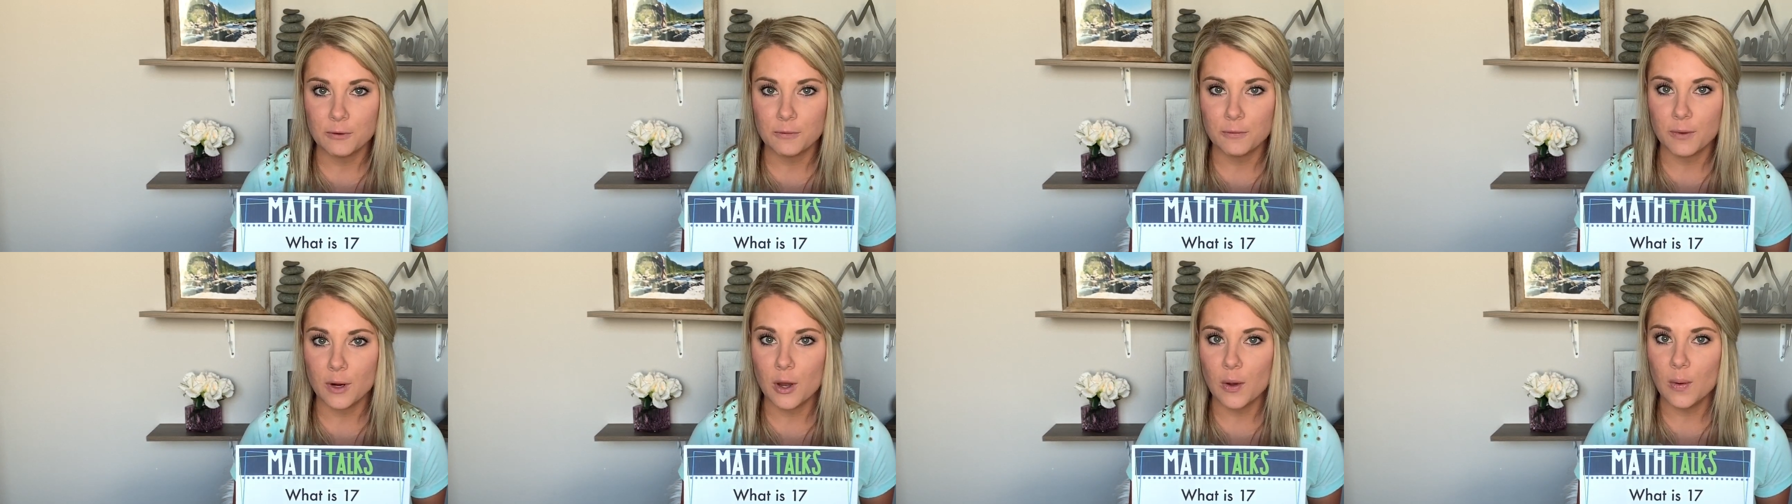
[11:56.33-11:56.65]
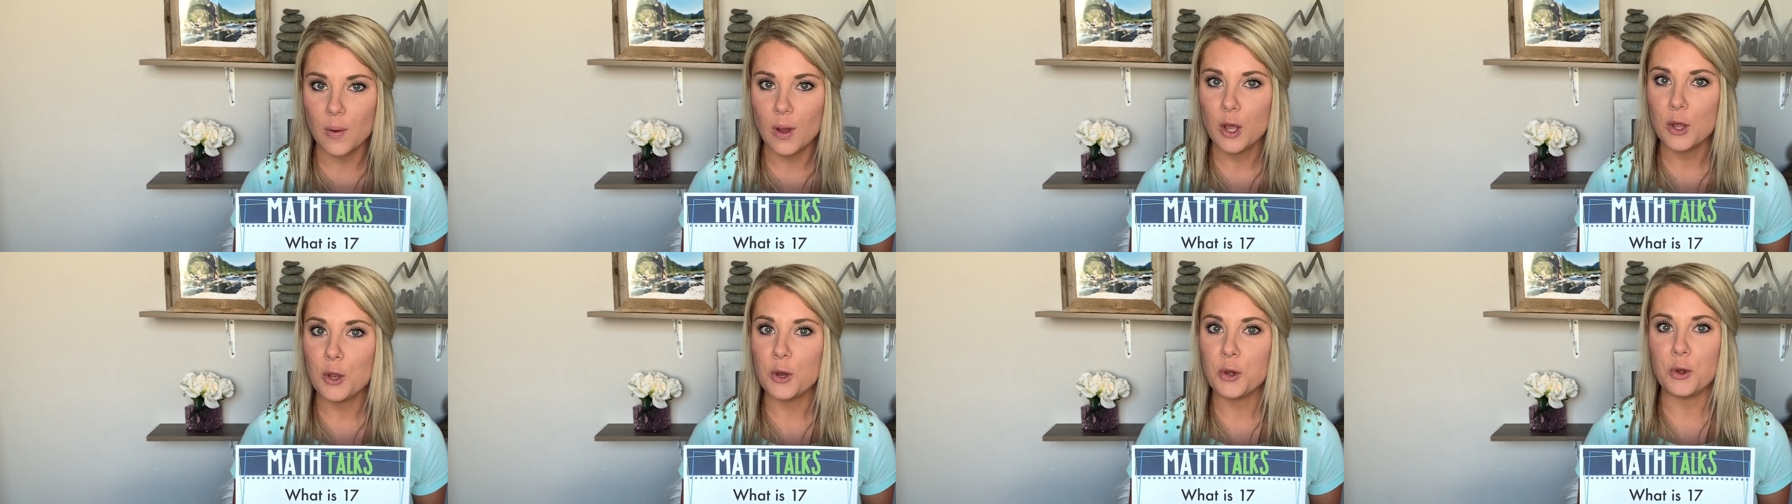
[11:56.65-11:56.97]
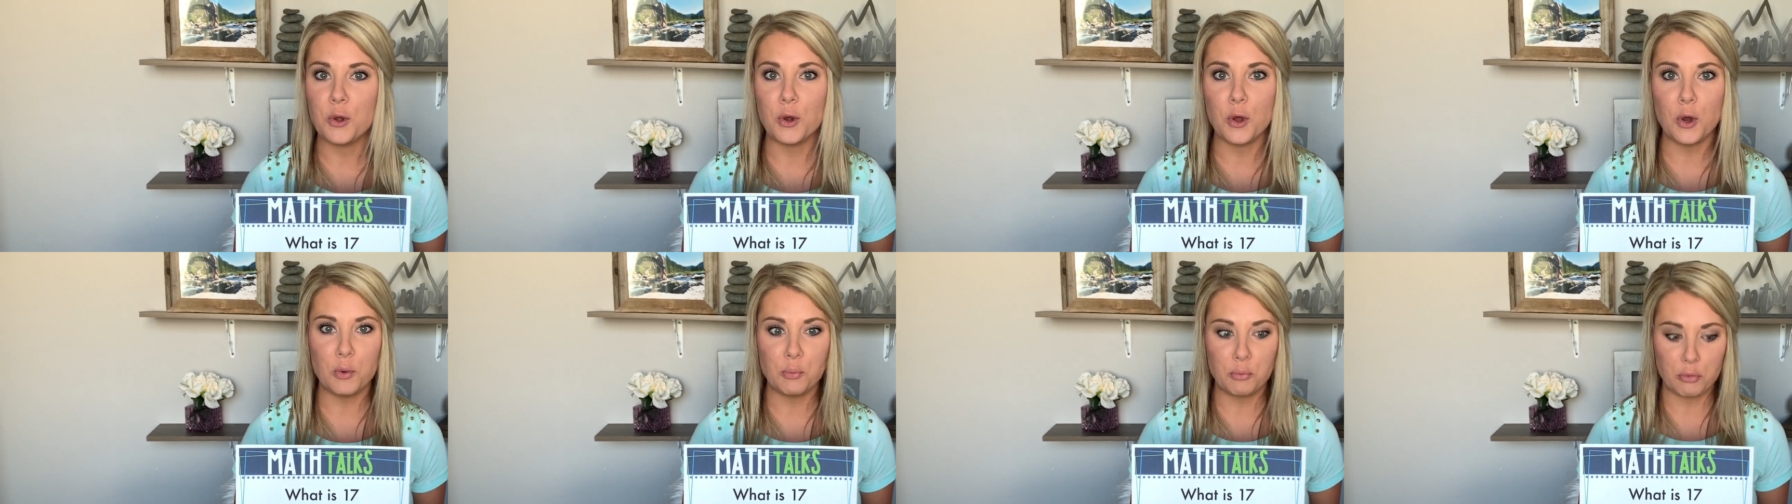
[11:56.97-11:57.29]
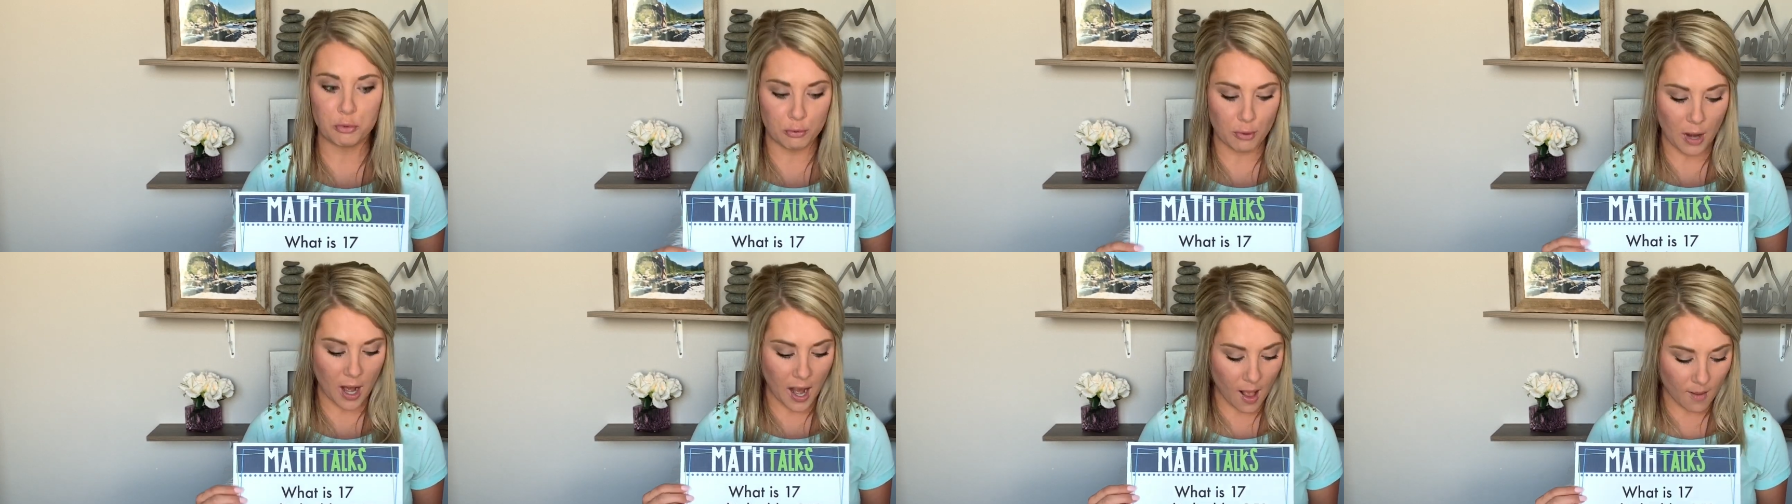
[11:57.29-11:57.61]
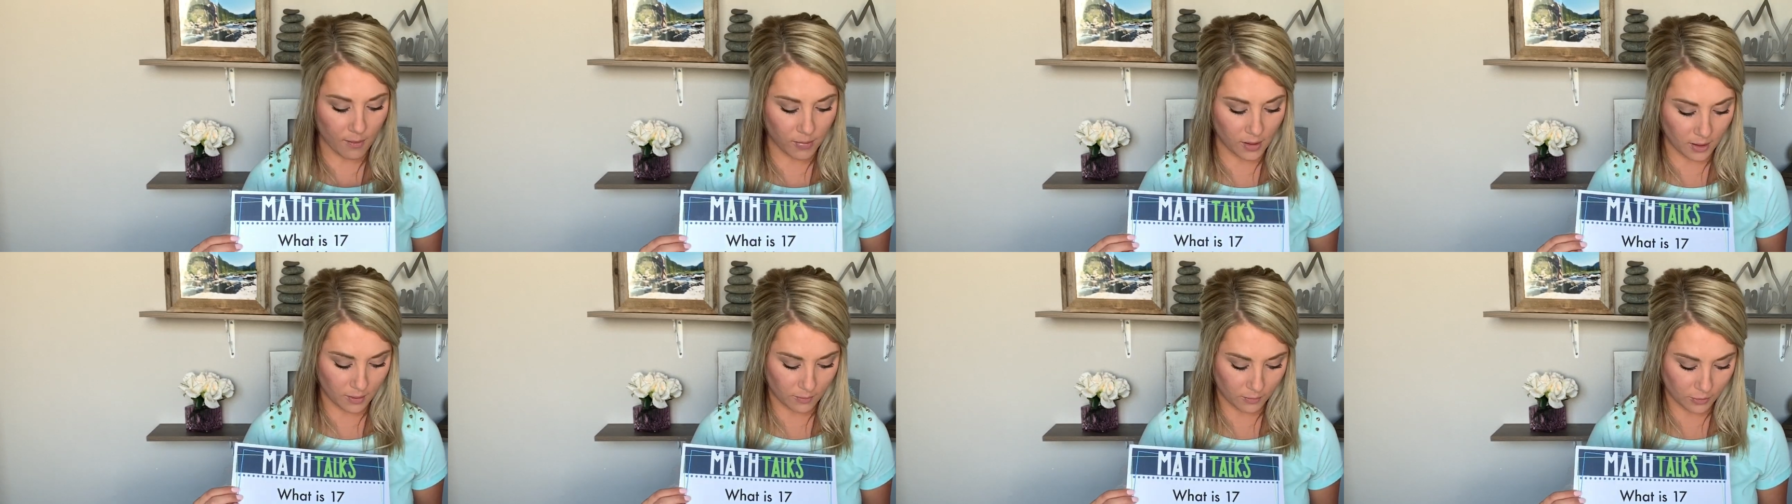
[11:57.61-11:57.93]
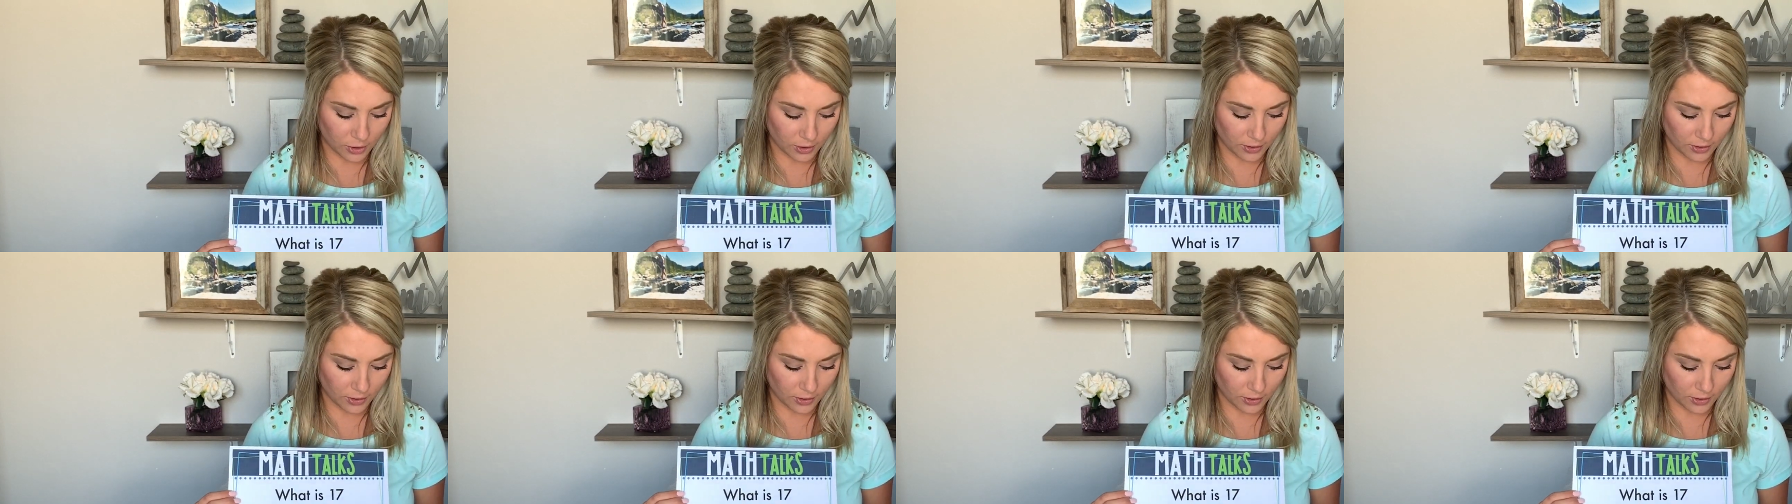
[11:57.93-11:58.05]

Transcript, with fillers: a row, no problem.